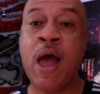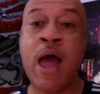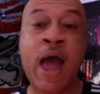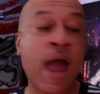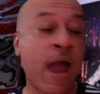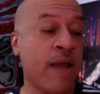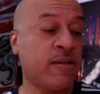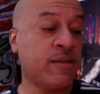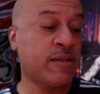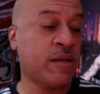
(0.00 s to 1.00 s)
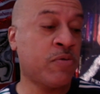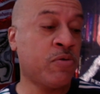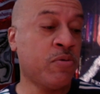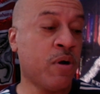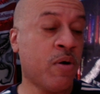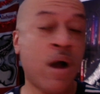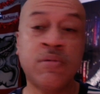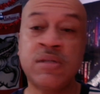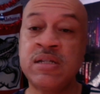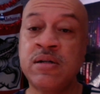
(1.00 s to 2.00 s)
I just said, I'm
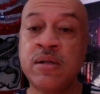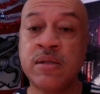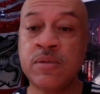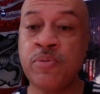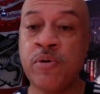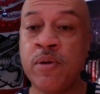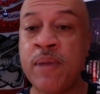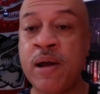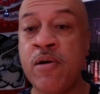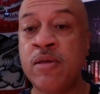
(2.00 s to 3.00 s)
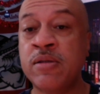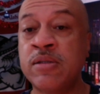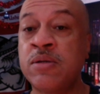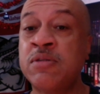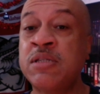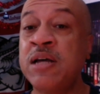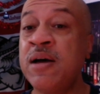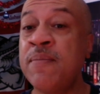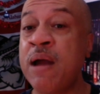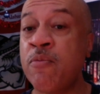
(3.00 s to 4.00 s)
still going to support my author. So
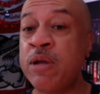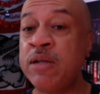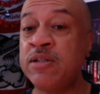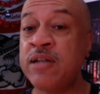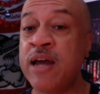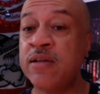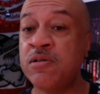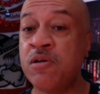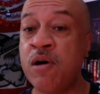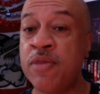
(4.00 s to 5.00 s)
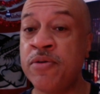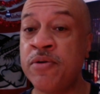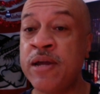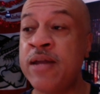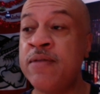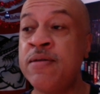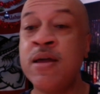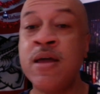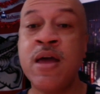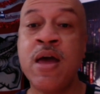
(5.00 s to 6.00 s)
some I reached out to the author and
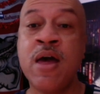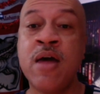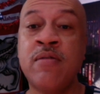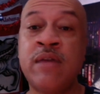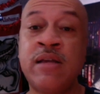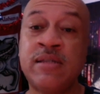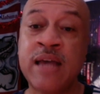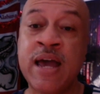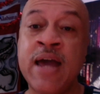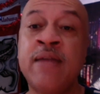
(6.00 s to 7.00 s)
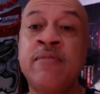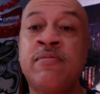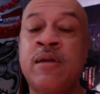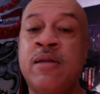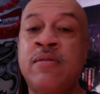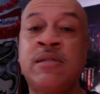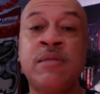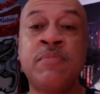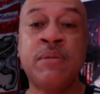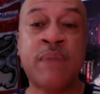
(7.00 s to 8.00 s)
they signed and
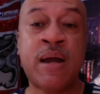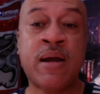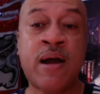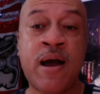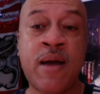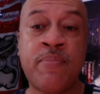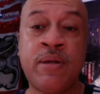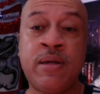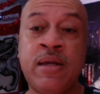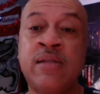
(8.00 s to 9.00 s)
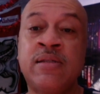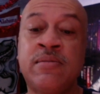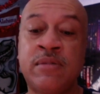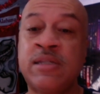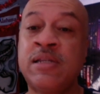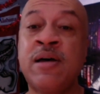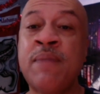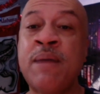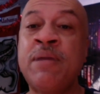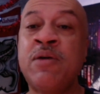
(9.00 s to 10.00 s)
sent me my copy. And some
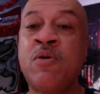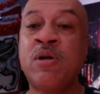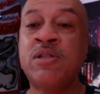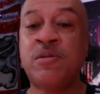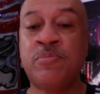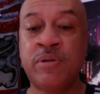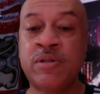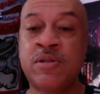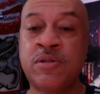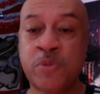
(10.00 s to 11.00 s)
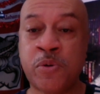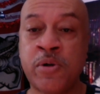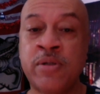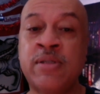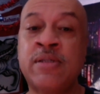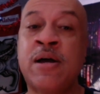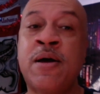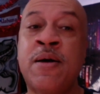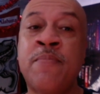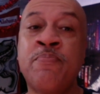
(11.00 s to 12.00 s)
I've been going to the bookstores.
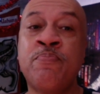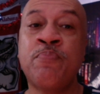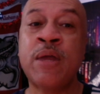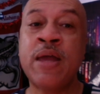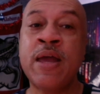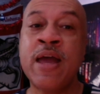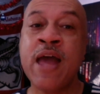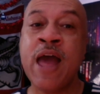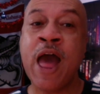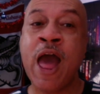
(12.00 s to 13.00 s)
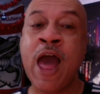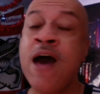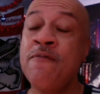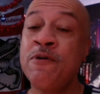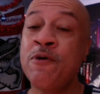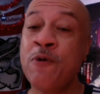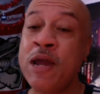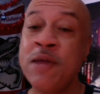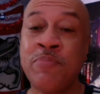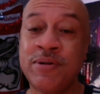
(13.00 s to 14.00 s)
Have a
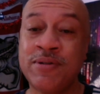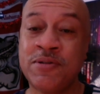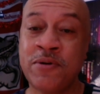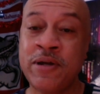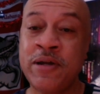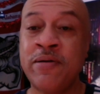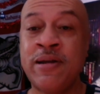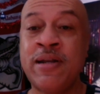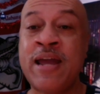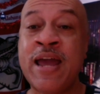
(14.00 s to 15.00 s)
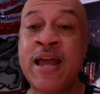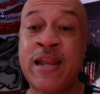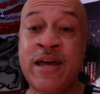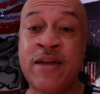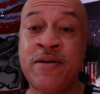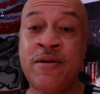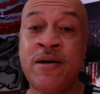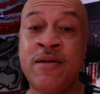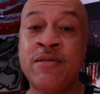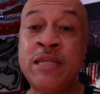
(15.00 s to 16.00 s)
great bookstore here in Atlanta,
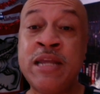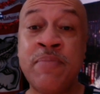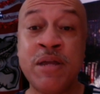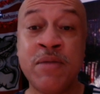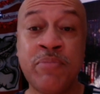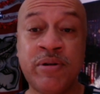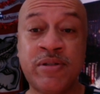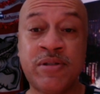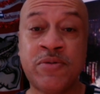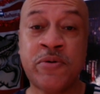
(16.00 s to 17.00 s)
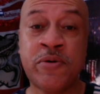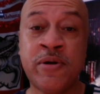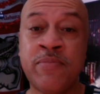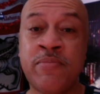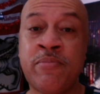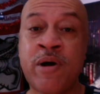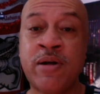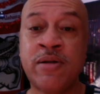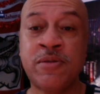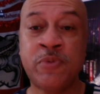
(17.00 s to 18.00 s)
Nibian Bookstore,
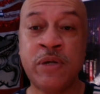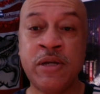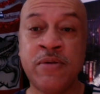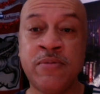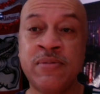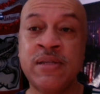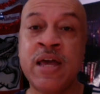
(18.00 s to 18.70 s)
Marcus Williams.